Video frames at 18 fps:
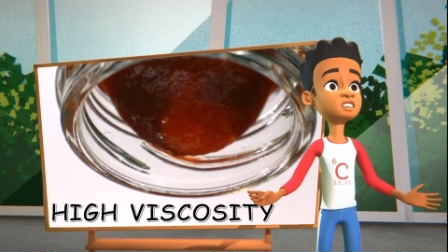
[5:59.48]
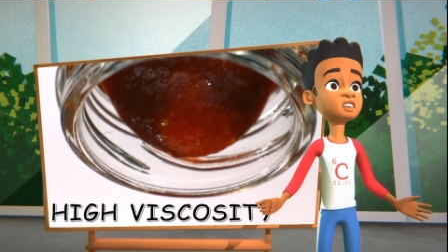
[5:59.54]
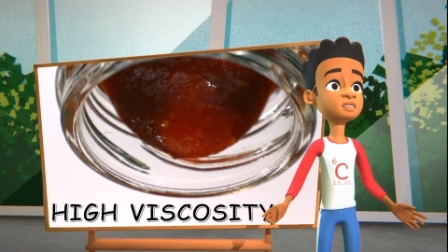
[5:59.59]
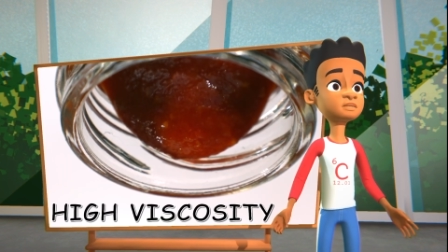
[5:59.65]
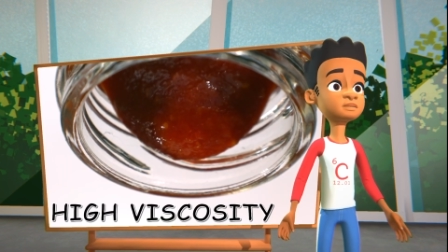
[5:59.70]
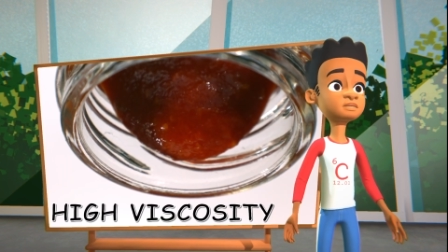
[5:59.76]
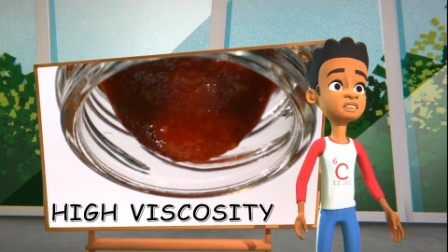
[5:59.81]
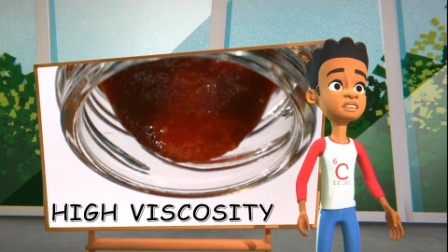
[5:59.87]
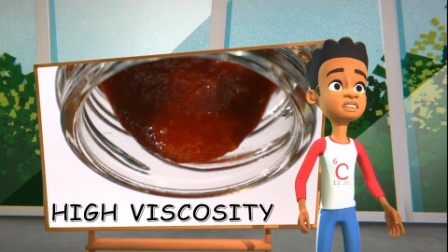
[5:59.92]

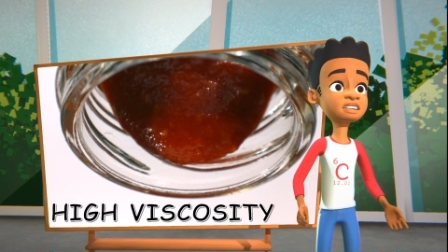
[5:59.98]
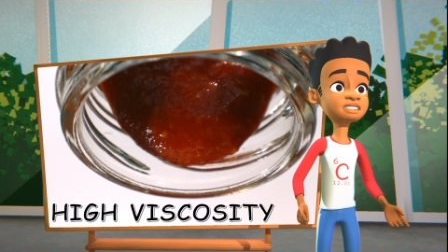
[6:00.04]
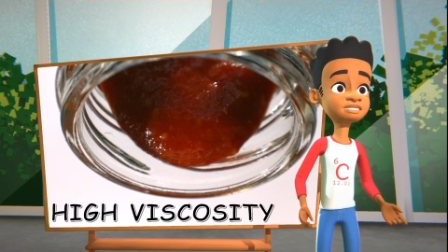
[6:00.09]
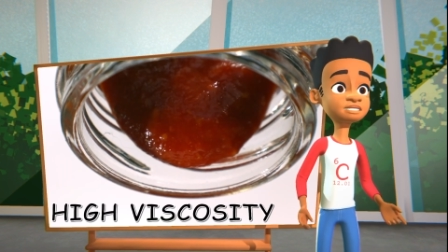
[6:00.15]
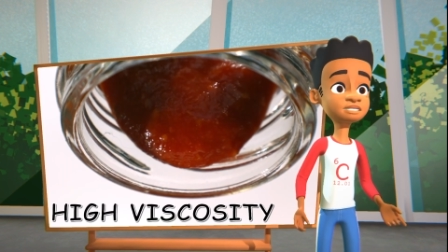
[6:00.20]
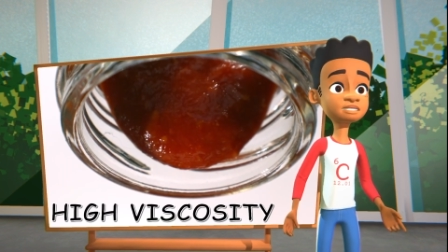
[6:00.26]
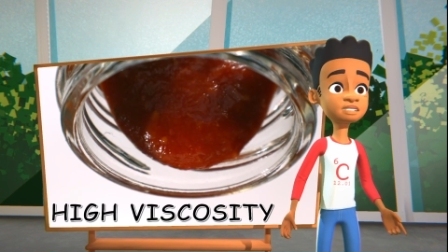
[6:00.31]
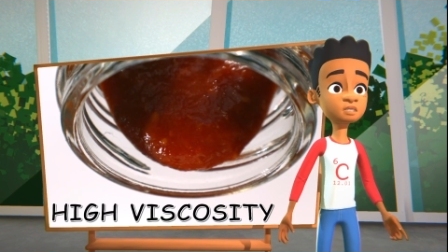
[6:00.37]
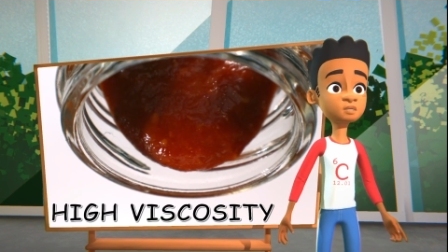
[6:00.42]
Ketchup
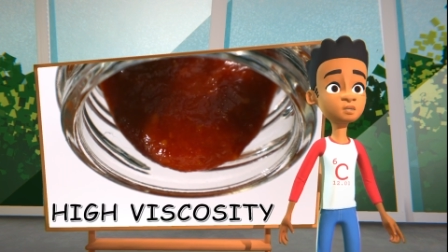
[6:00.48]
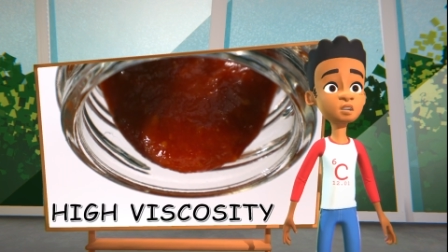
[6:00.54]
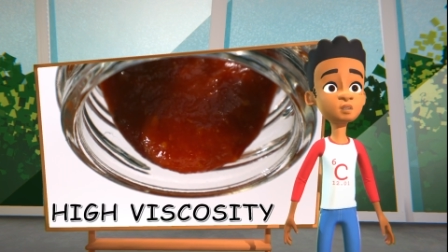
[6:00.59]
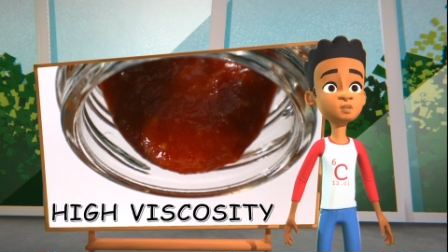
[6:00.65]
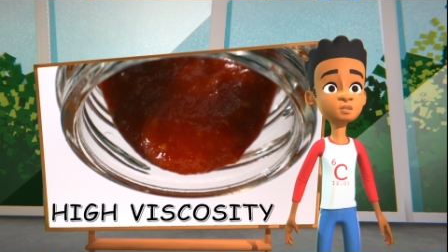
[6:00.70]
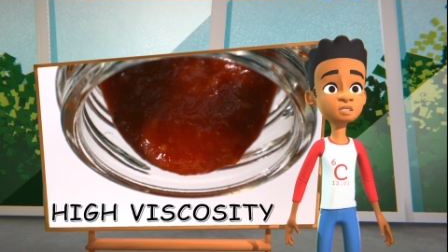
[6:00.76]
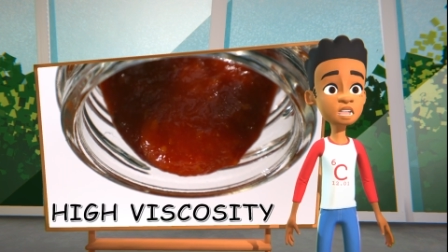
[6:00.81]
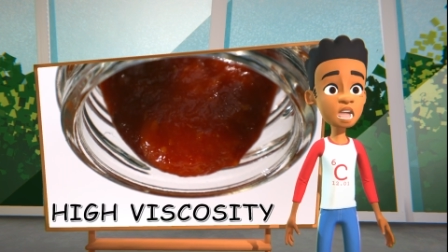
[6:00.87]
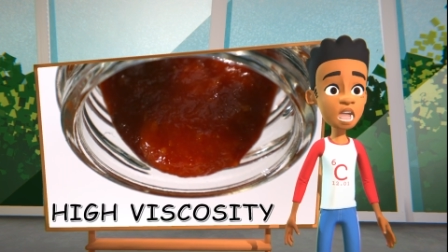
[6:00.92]
is a
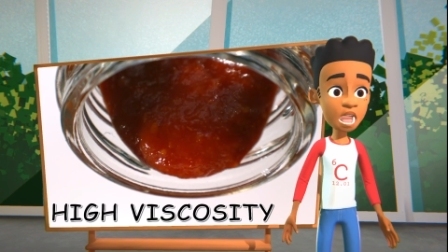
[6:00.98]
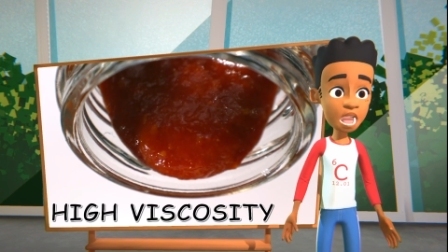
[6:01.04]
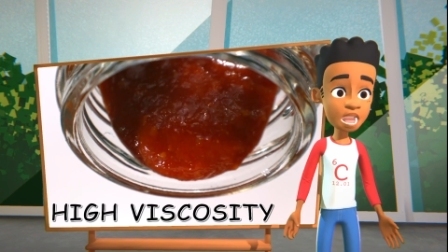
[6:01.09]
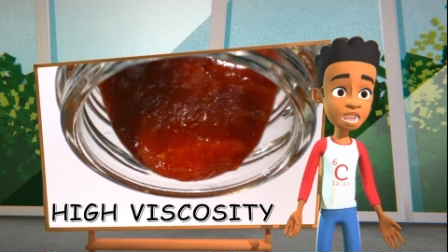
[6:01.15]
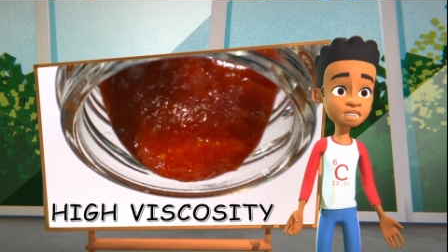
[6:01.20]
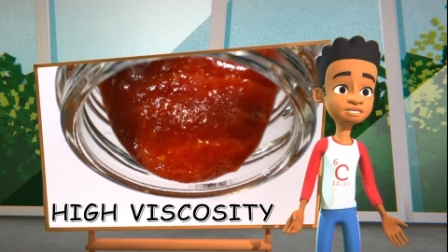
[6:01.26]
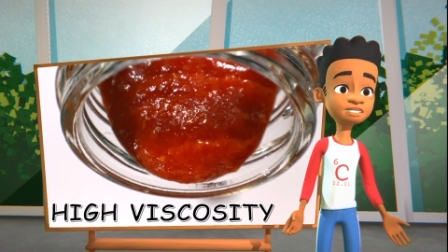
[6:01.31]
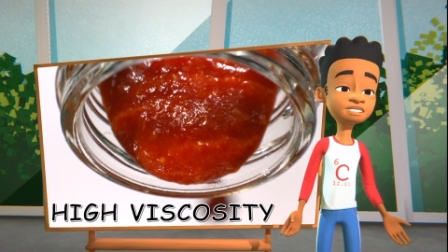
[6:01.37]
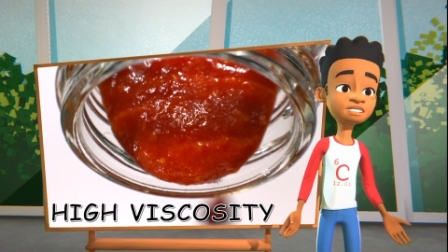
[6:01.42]
liquid with
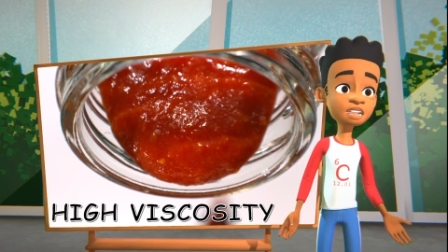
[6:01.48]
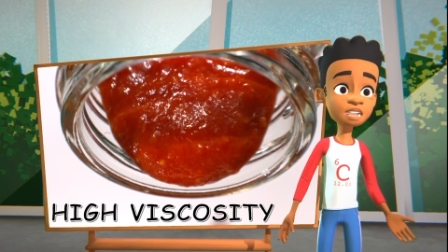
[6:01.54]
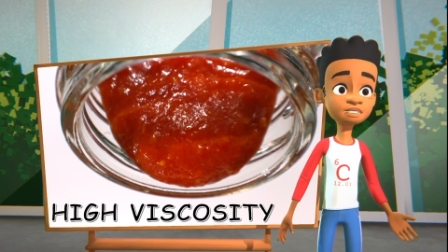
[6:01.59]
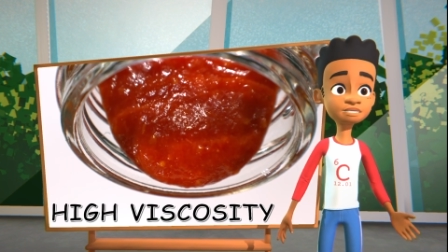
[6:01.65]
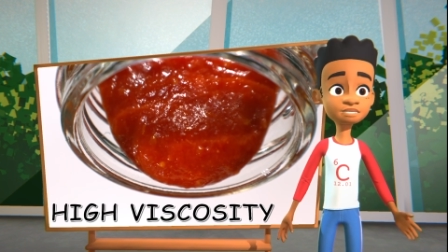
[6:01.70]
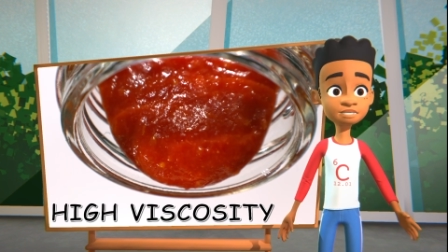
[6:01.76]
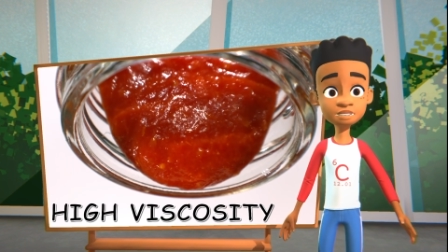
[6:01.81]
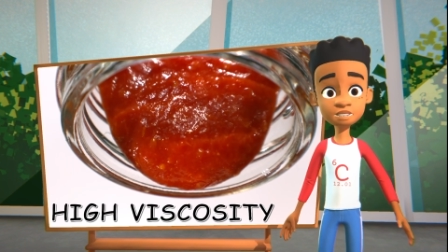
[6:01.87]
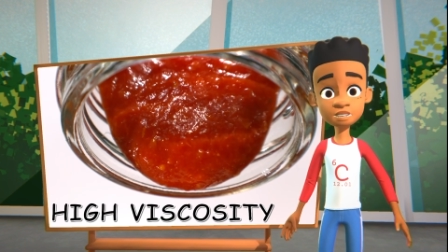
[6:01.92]
high
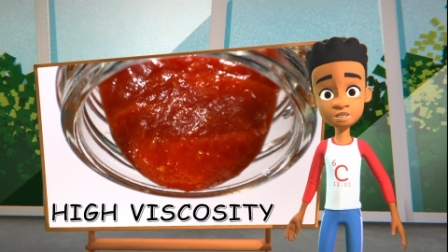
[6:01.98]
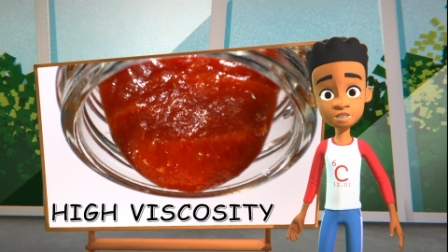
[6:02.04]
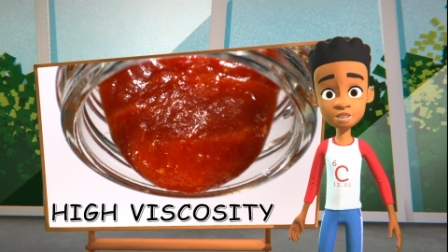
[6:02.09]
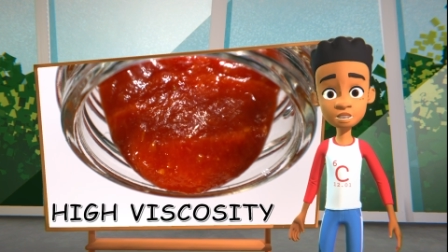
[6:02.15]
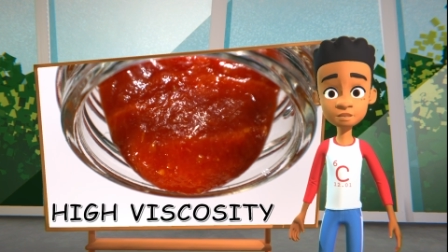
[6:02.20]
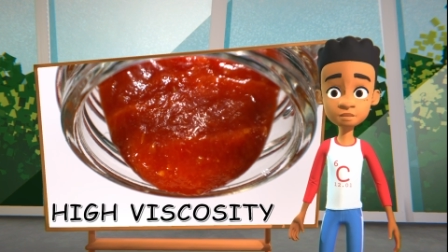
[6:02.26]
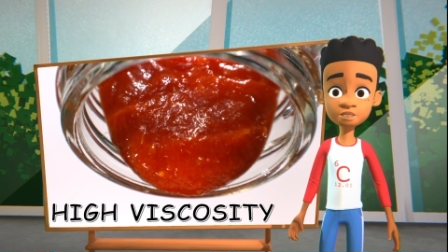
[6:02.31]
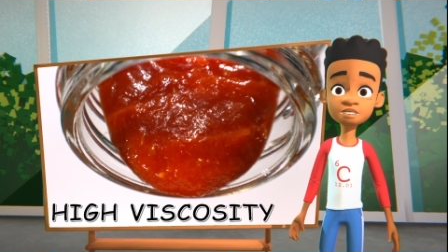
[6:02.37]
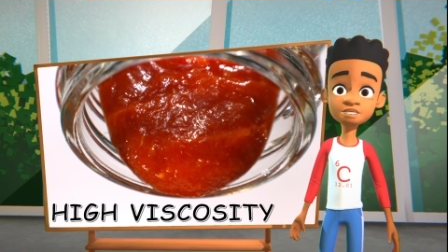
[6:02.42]

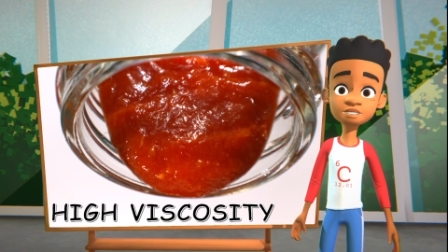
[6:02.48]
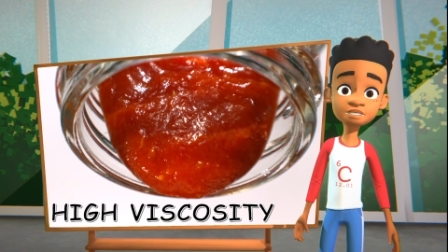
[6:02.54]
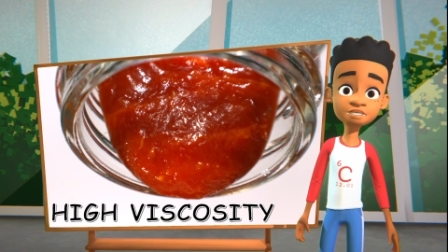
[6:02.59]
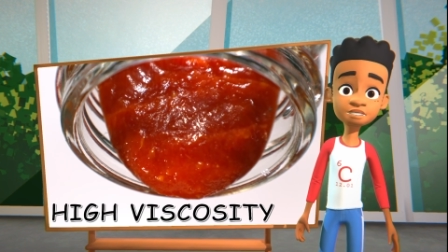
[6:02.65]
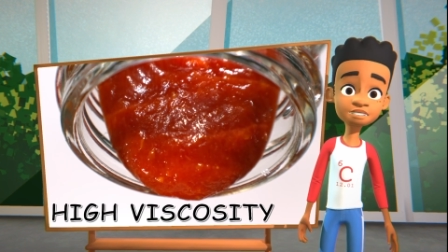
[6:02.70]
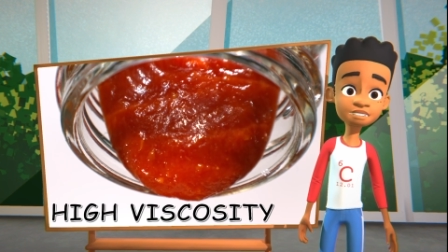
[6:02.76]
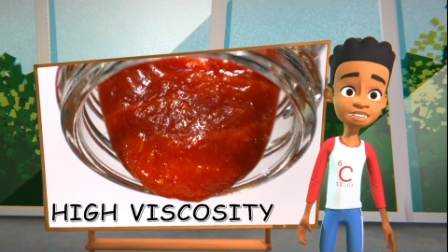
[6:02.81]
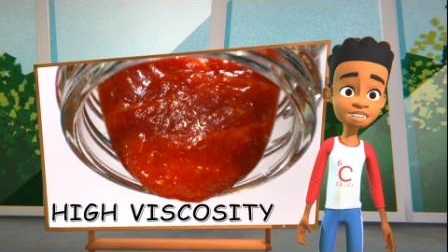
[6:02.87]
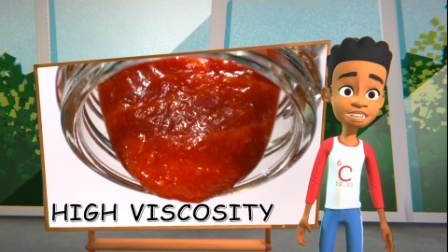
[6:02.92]
viscosity because
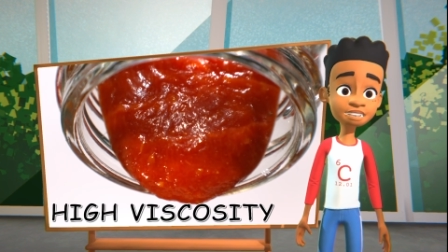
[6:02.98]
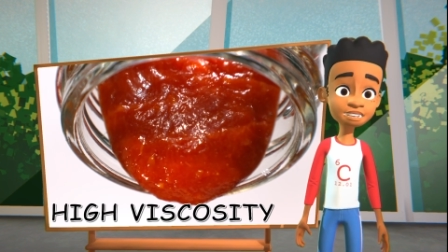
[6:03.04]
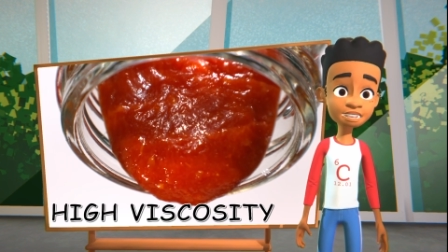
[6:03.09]
it's